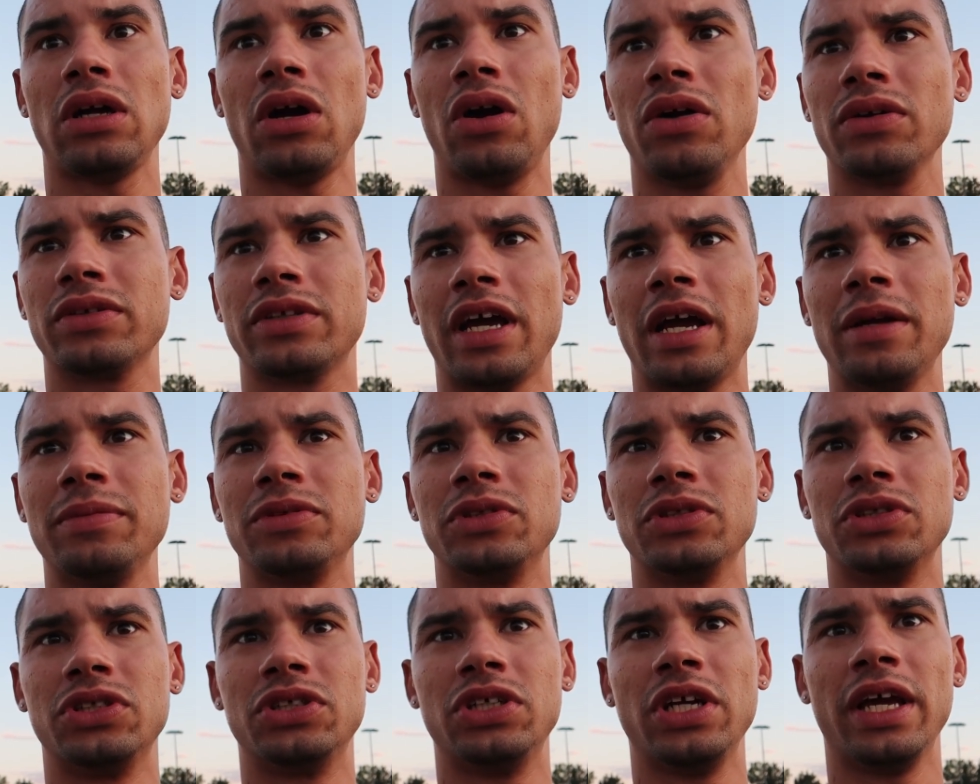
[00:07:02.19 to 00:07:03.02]
all
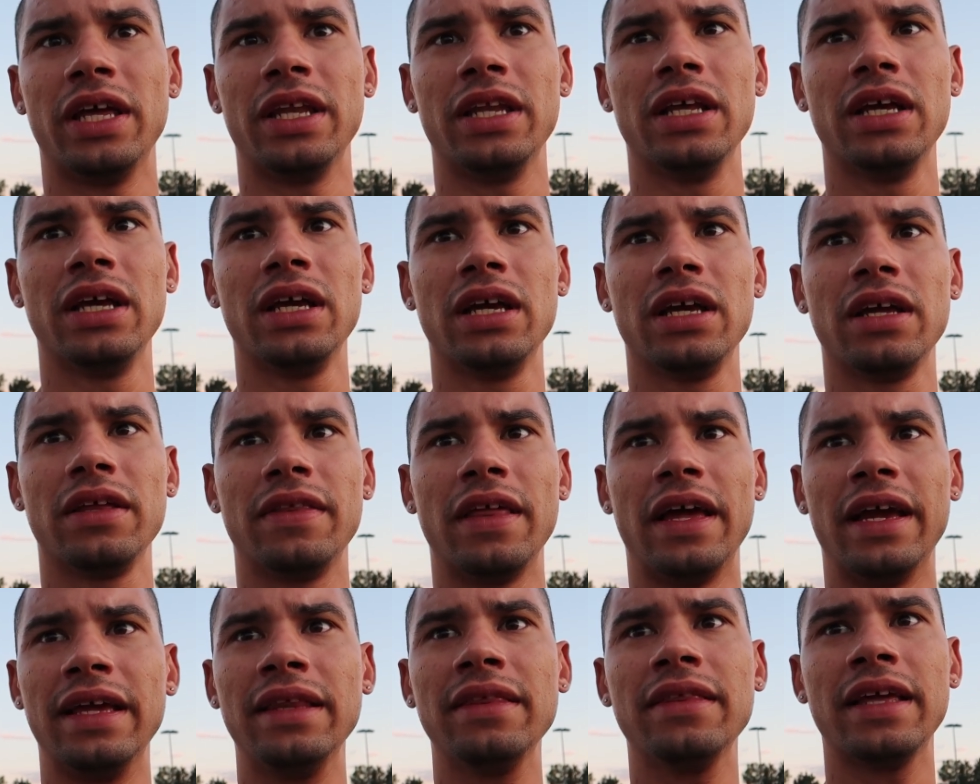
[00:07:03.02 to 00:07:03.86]
types of shit.
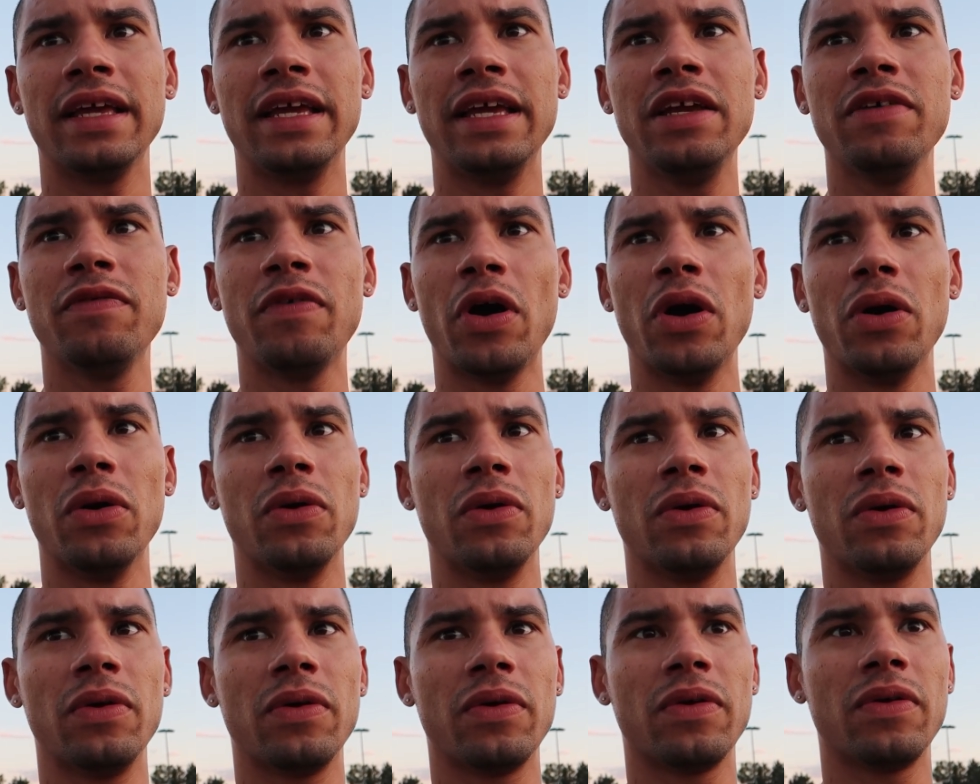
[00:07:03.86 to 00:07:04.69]
The
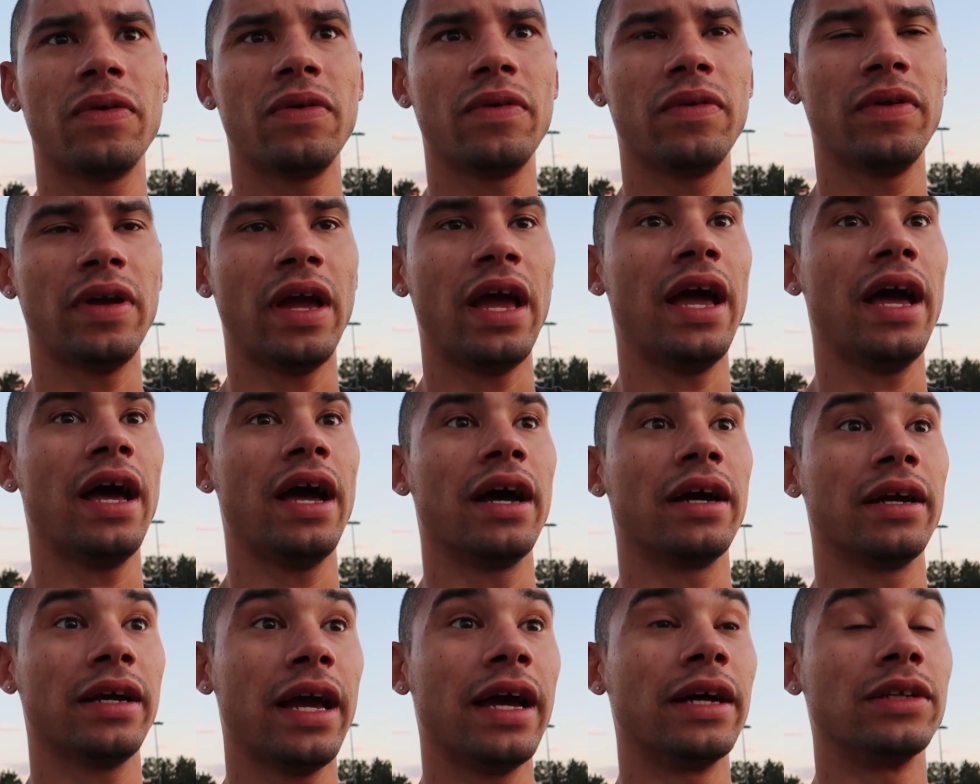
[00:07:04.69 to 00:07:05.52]
Evo,
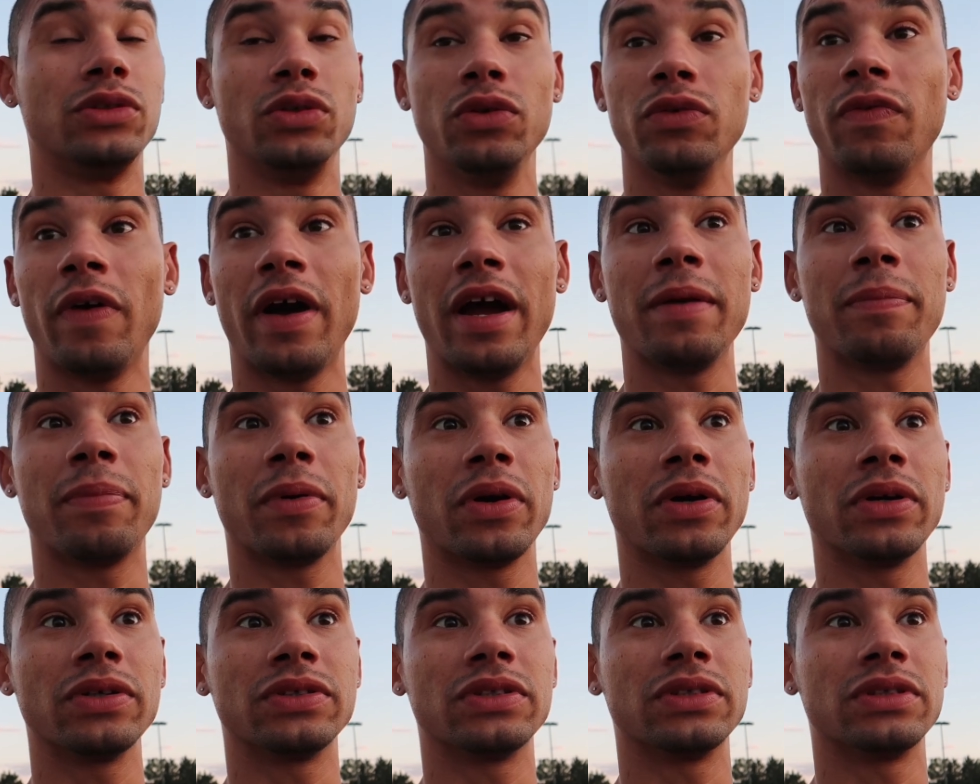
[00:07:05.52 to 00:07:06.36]
yeah, two
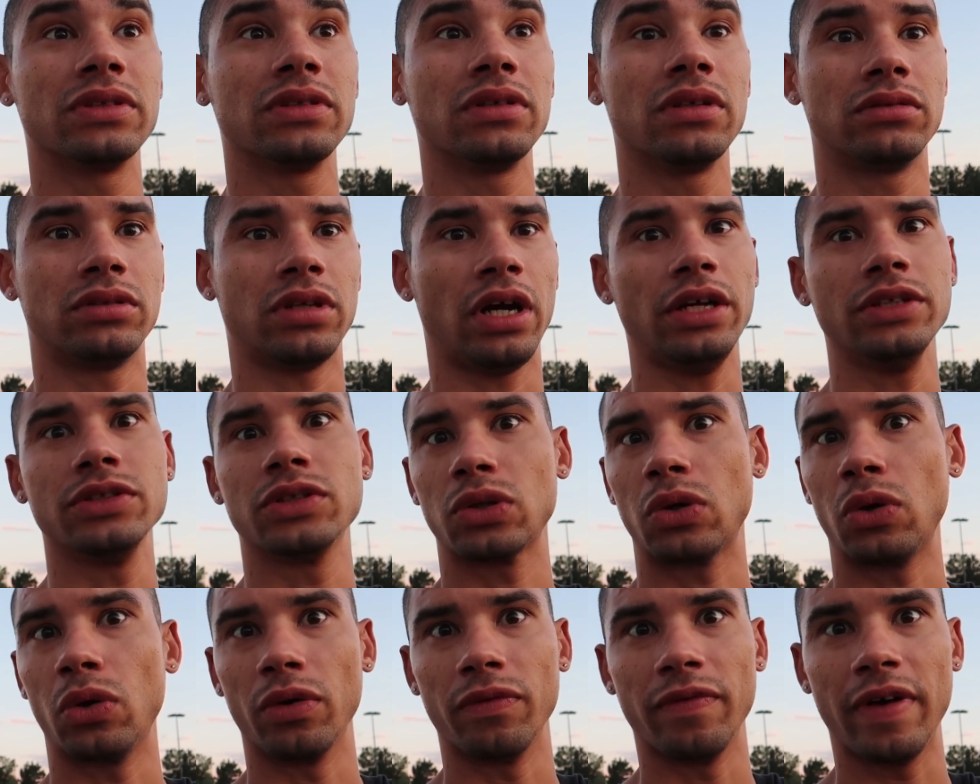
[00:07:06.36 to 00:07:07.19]
Vipers, tons
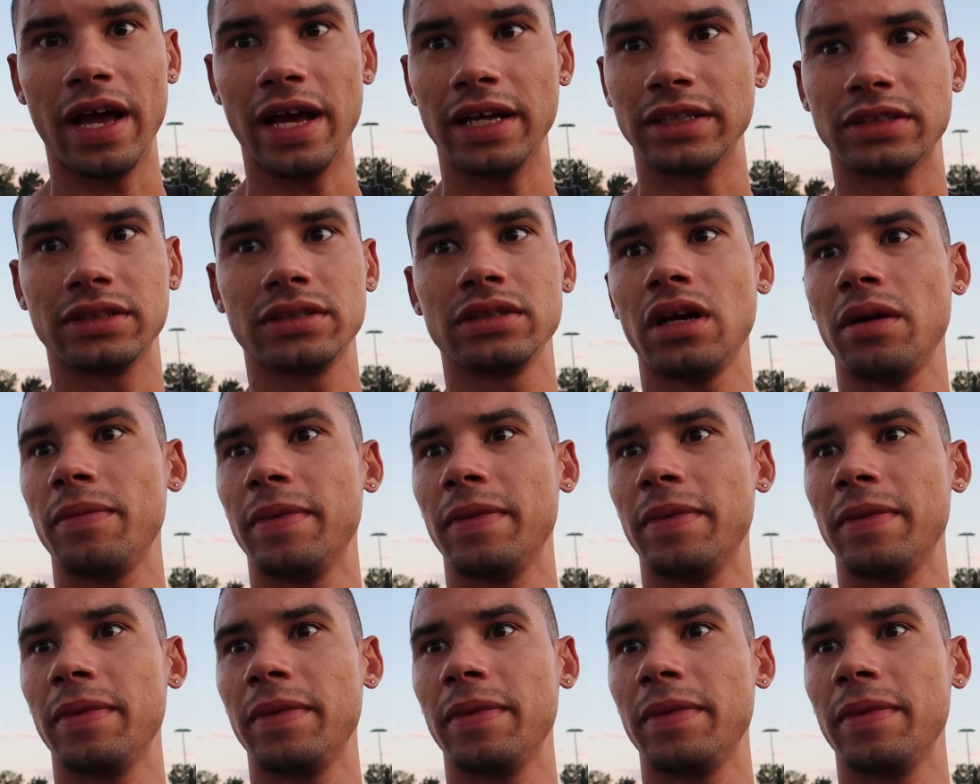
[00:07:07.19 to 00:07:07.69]
of Corvettes.